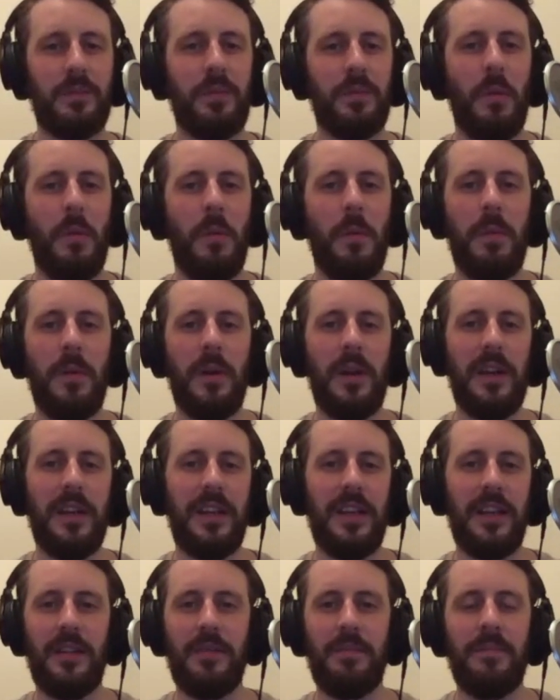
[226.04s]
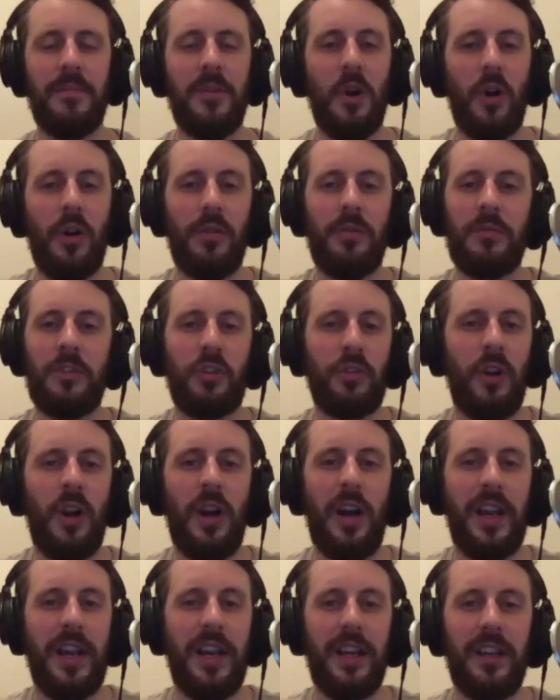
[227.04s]
probably not
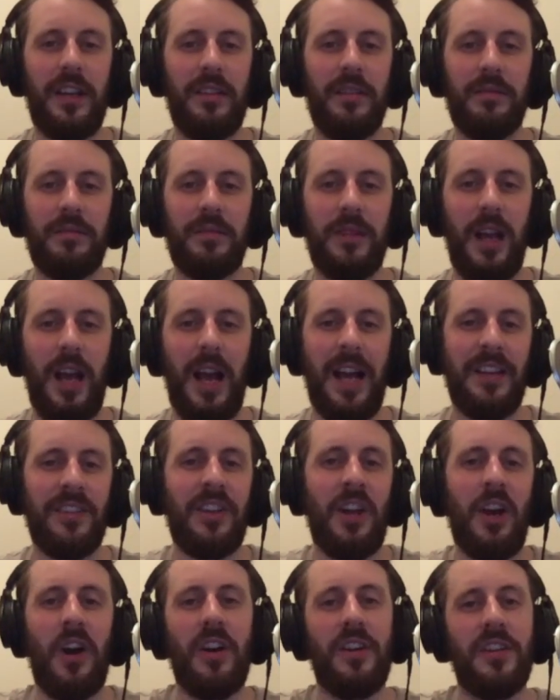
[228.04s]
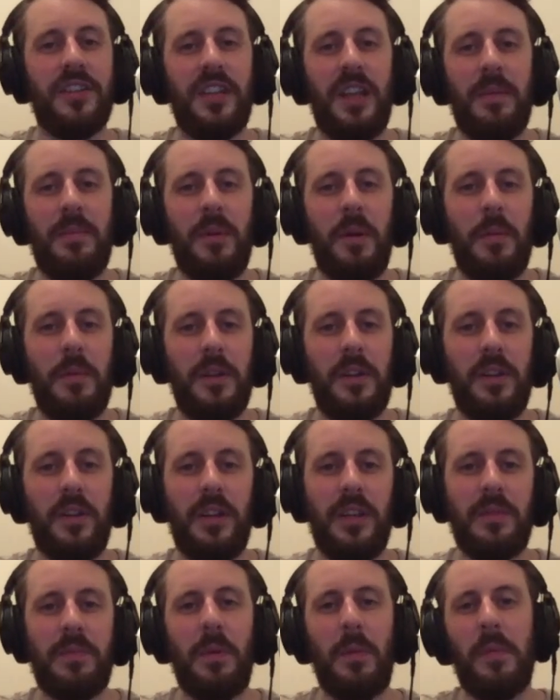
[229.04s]
trying as hard as they probably
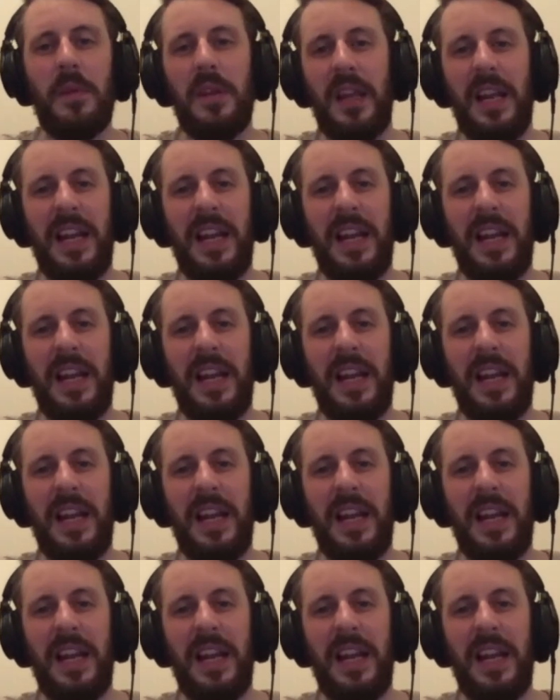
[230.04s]
could. It's probably a